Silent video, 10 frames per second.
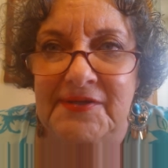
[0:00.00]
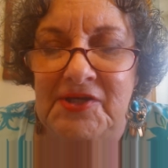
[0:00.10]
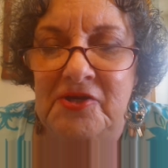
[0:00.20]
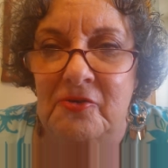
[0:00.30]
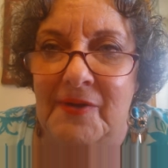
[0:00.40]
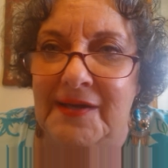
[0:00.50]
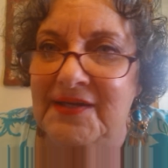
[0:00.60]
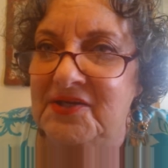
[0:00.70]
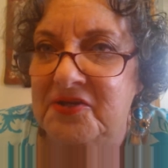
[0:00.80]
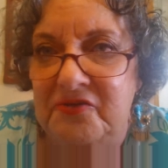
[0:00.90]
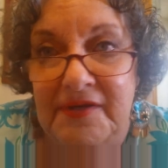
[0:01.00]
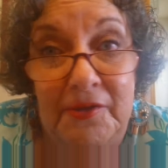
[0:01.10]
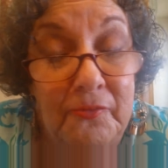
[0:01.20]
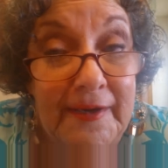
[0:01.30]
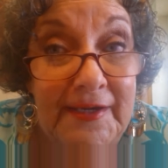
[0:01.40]
I can do
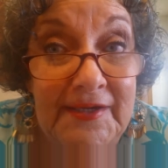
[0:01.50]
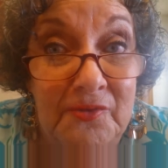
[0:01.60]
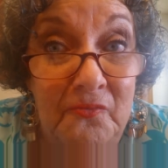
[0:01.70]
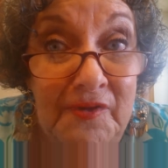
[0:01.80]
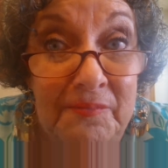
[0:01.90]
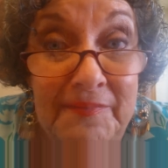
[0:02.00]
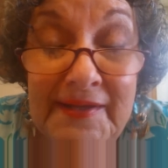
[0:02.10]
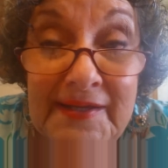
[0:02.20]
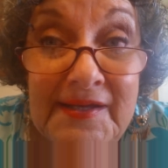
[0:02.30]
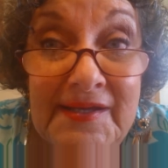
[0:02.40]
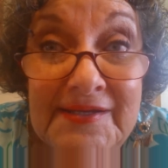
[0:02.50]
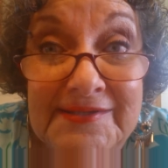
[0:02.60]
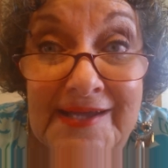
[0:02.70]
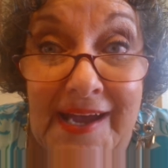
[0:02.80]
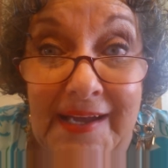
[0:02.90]
get ready with
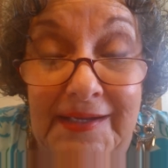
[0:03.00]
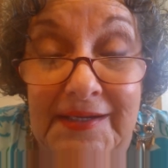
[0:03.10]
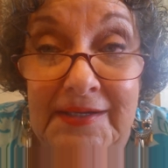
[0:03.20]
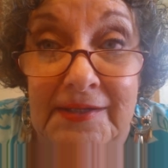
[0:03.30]
me's. I